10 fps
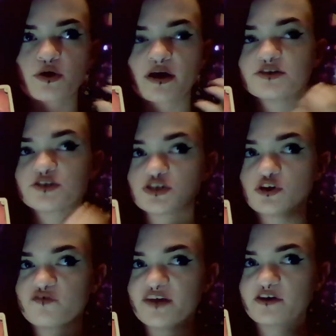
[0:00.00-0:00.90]

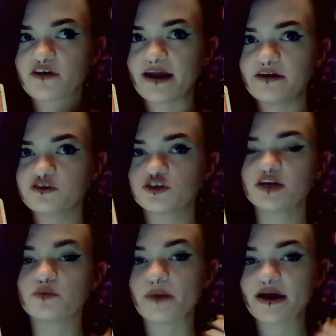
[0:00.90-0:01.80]
conserving your
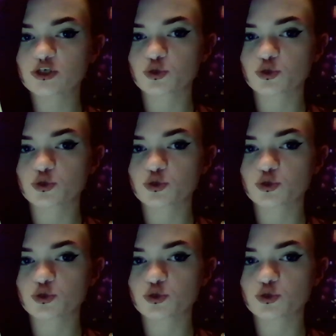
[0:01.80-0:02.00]
energy to make